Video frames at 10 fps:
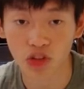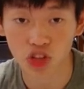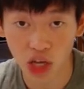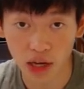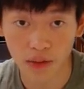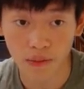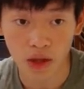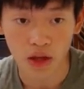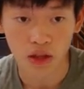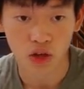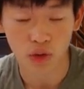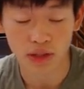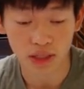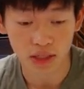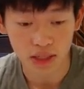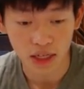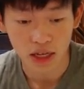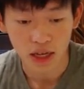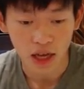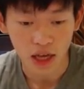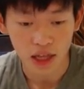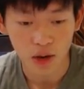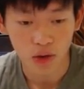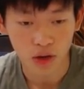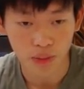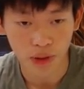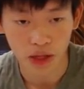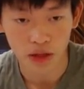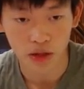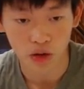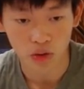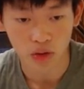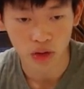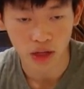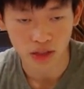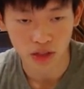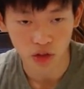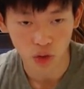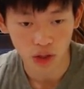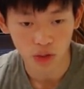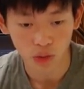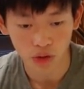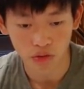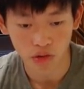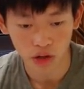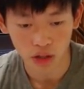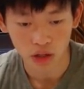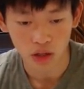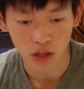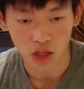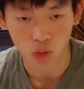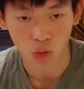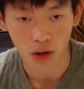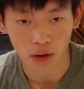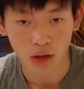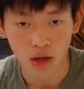check, the queen is going to take, and now we're going to pin the knight to the queen with rook e1.